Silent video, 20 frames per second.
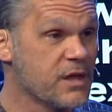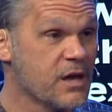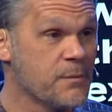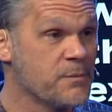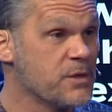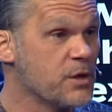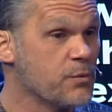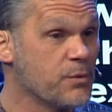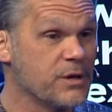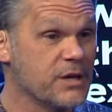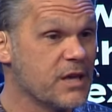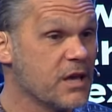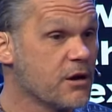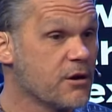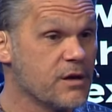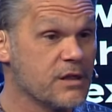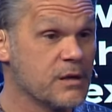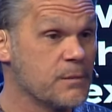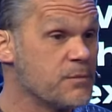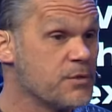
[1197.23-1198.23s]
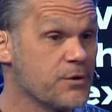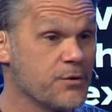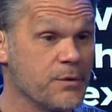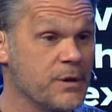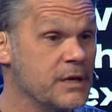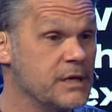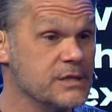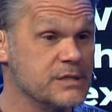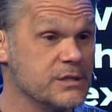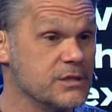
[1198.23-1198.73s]
him that would carry them through
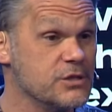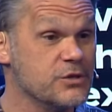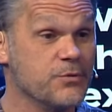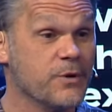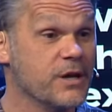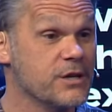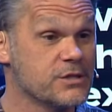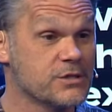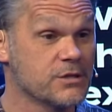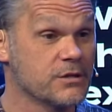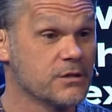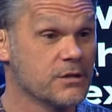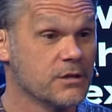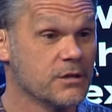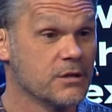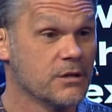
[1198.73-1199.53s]
any situation.